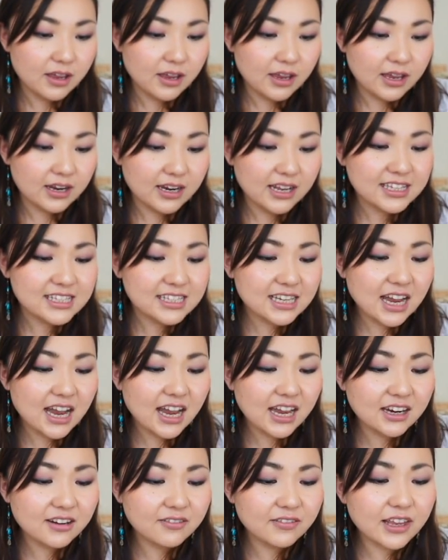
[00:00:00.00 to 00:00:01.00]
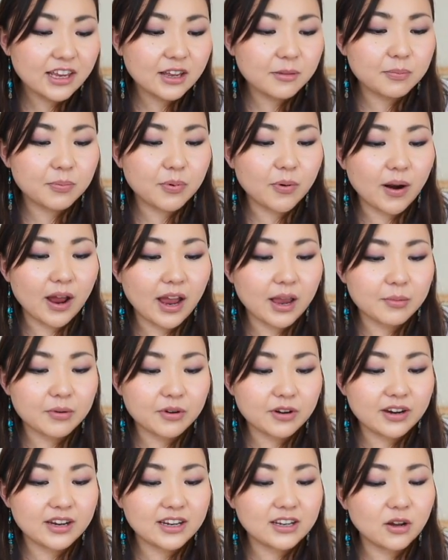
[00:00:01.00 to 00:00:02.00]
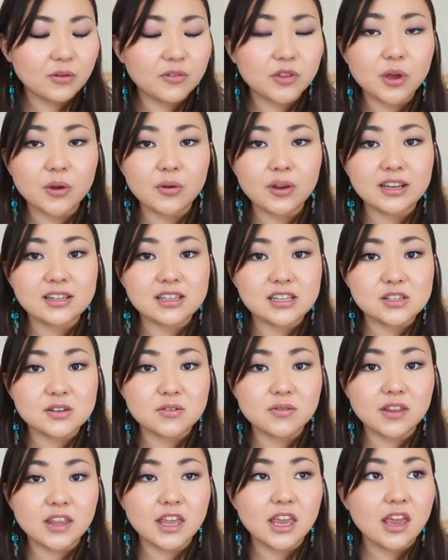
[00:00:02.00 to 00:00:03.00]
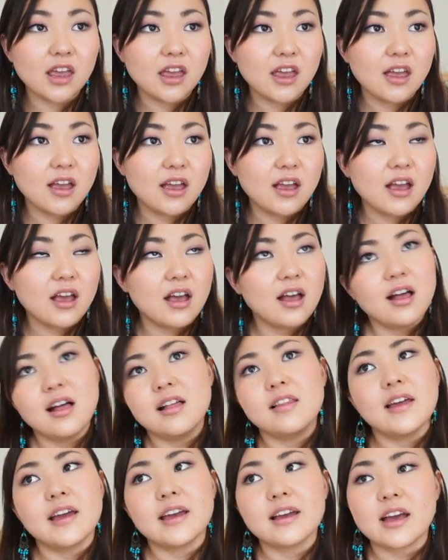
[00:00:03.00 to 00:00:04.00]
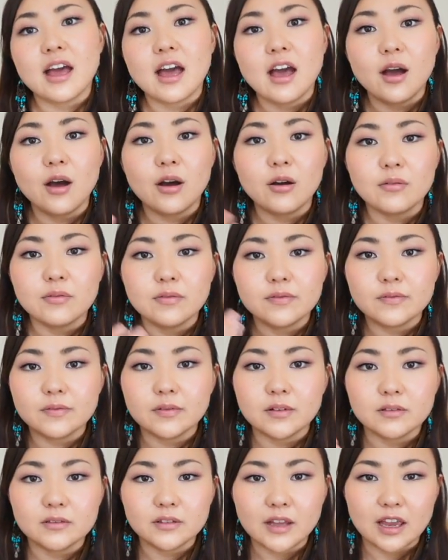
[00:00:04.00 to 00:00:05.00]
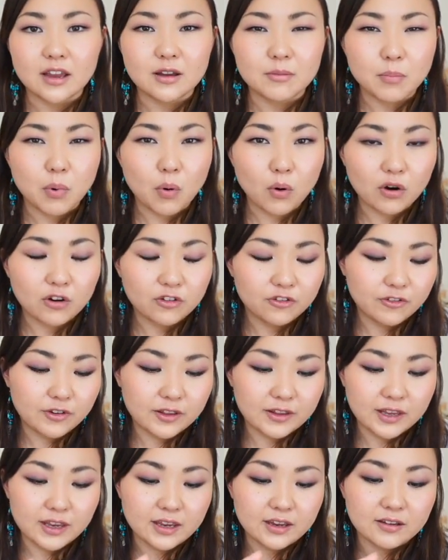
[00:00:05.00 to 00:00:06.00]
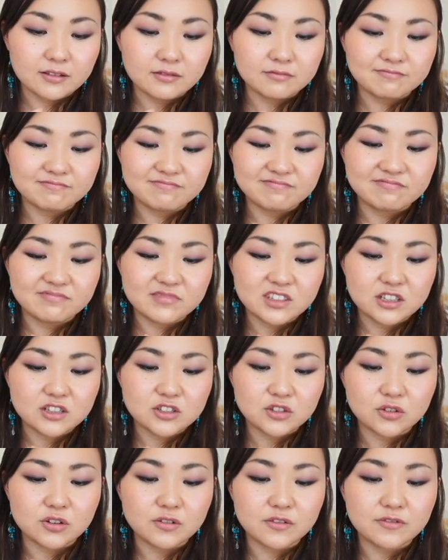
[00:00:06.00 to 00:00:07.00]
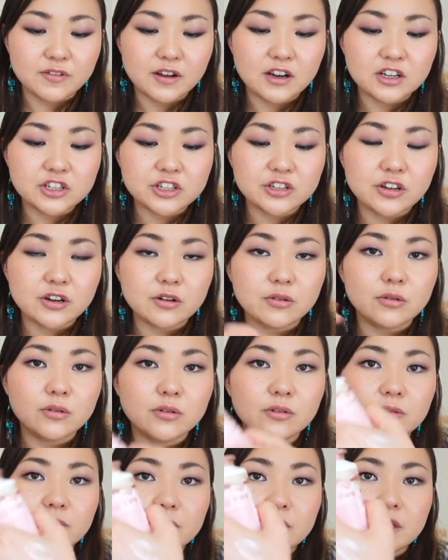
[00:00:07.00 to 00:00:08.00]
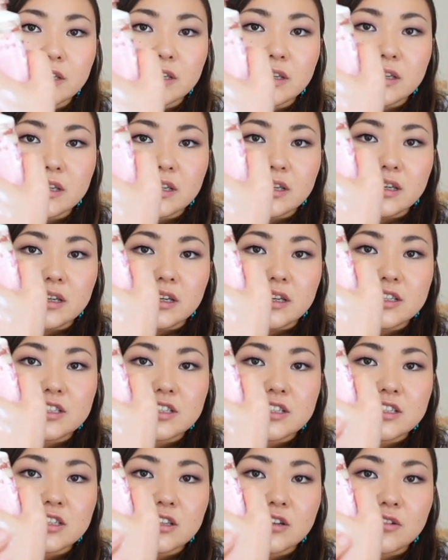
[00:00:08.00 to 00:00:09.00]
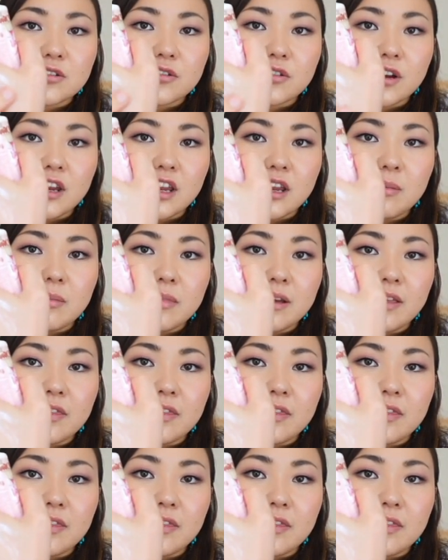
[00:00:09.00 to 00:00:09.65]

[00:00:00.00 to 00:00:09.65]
and it's kind of like a primer, although it doesn't really like have like a pore filling sort of function at all. It's just a cream